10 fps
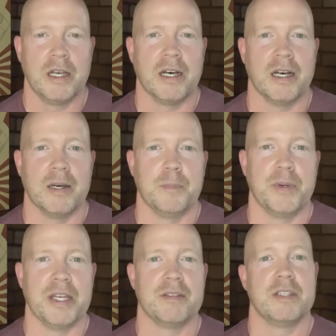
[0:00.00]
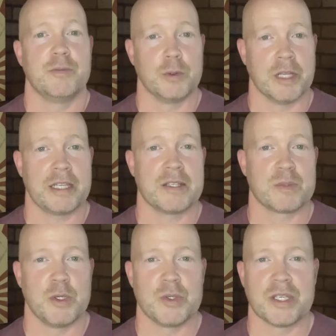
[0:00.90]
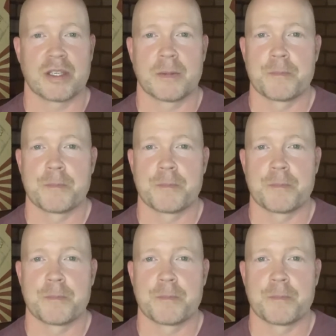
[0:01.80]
Uh, but if you like his music,